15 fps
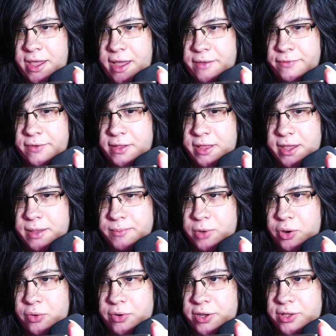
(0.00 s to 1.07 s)
I feel like I'm
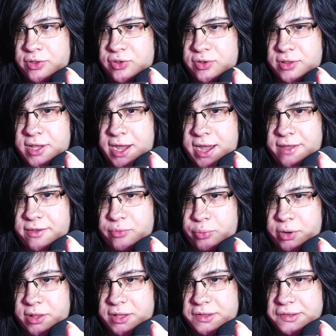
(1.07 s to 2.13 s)
going to die
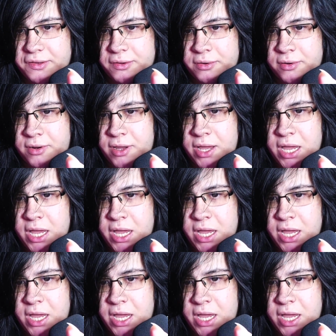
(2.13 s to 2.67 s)
really soon.